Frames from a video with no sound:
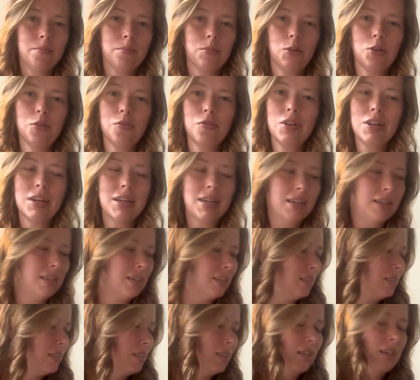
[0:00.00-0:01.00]
Loofah
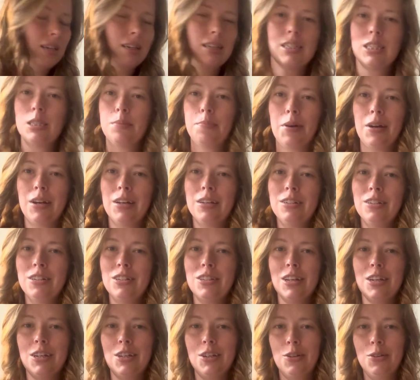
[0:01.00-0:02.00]
is the
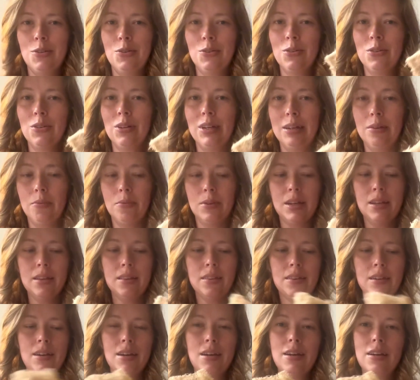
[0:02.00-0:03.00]
sponge that you clean
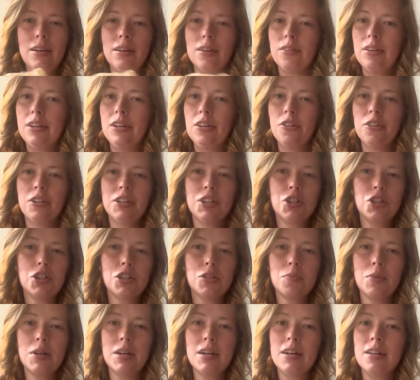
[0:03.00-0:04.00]
your
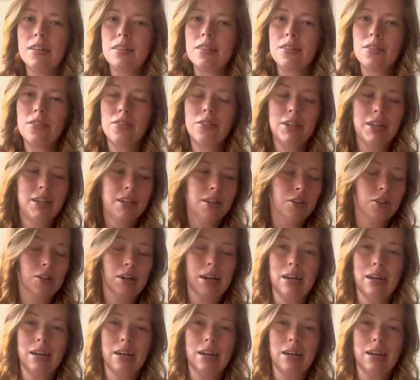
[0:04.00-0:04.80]
dishes with, clean your